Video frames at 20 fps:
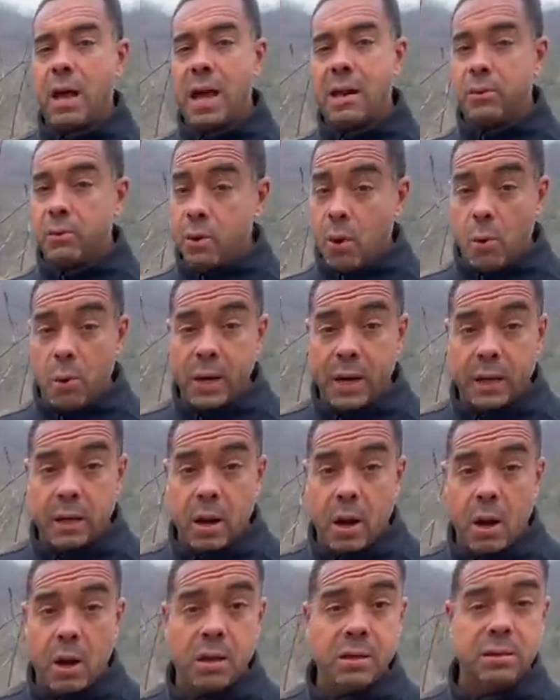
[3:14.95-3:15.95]
I don't know what it
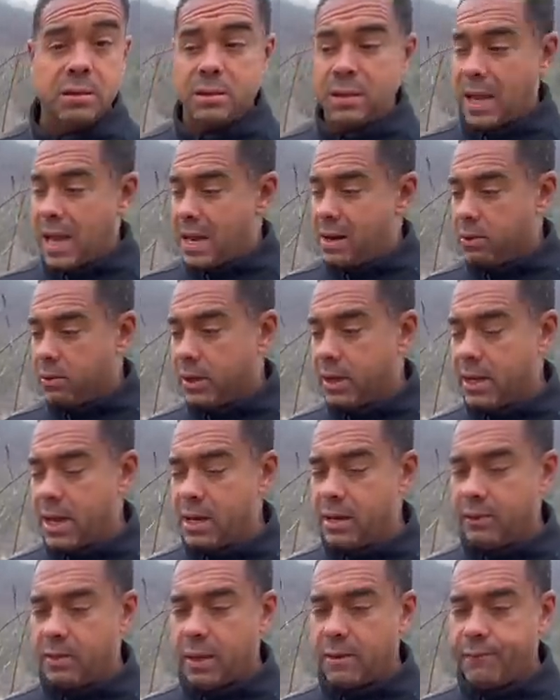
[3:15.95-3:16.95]
costs. I don't get
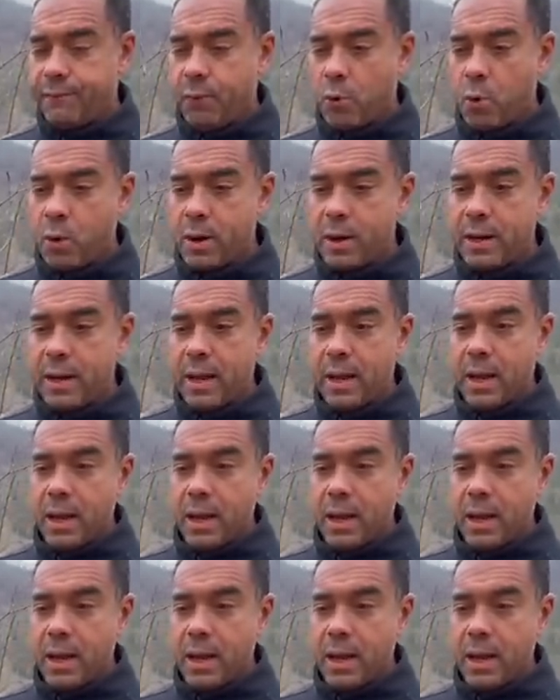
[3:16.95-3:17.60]
anything for it.